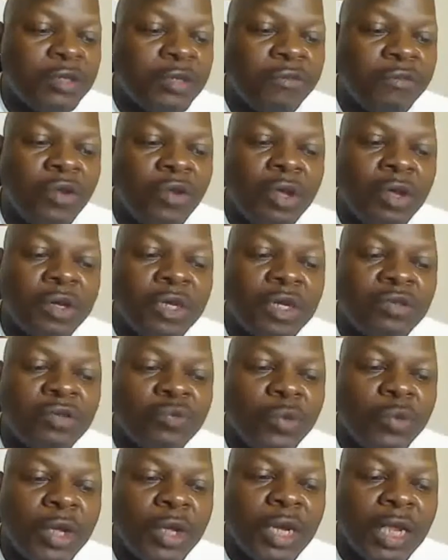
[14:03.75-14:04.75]
You've done this
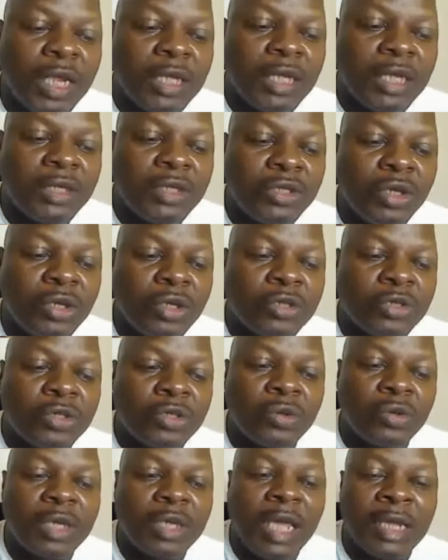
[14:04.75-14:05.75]
really just
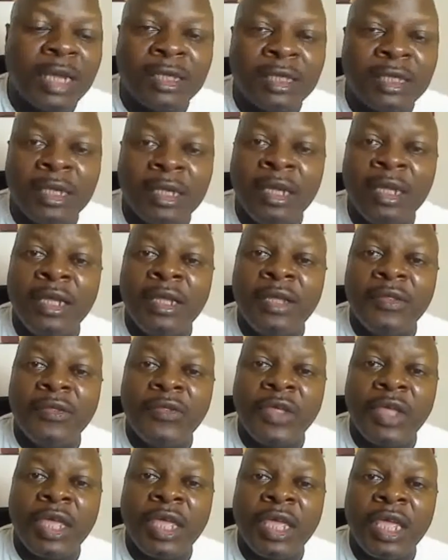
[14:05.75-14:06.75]
to get
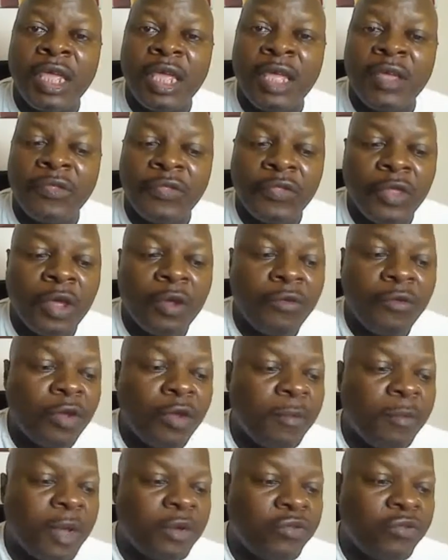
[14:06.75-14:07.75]
the
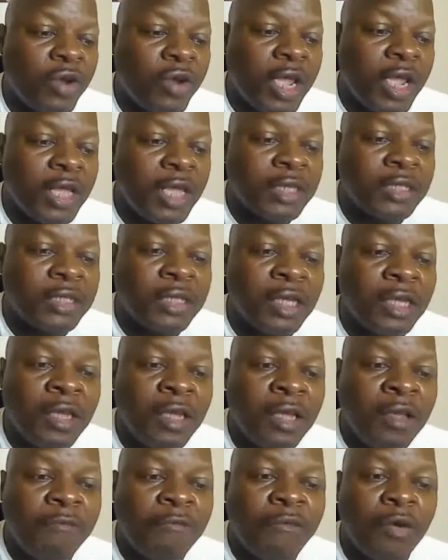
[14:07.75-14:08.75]
Ethereum address
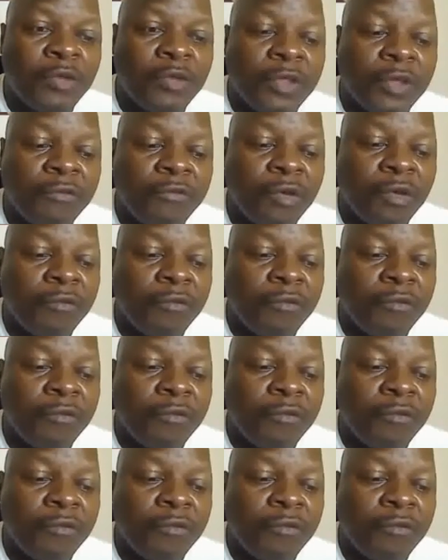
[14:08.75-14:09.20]
for the